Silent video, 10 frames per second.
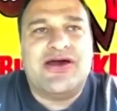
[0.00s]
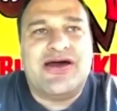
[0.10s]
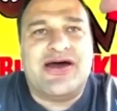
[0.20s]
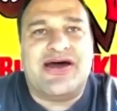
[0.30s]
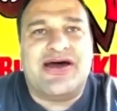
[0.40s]

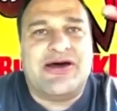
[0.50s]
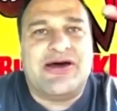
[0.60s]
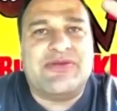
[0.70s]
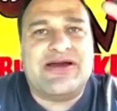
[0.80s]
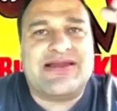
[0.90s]

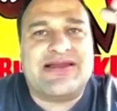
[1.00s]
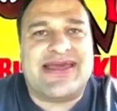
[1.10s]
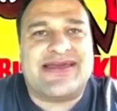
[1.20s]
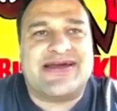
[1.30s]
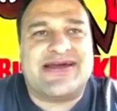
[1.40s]

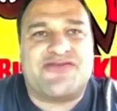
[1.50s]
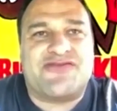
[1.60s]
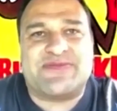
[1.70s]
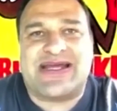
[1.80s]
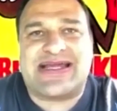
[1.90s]

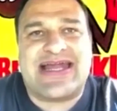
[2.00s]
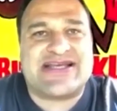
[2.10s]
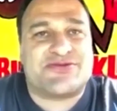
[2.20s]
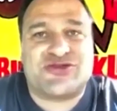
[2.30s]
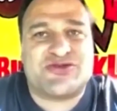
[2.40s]
freshman
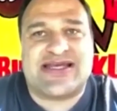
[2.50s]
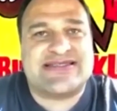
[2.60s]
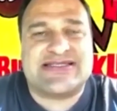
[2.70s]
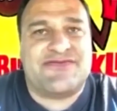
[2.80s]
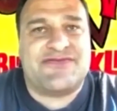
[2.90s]
class, which was like
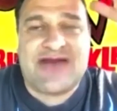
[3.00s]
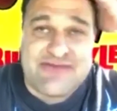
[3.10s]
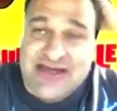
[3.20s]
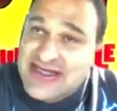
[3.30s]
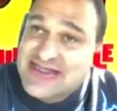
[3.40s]

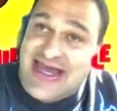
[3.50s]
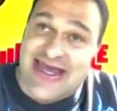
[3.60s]
65 kids,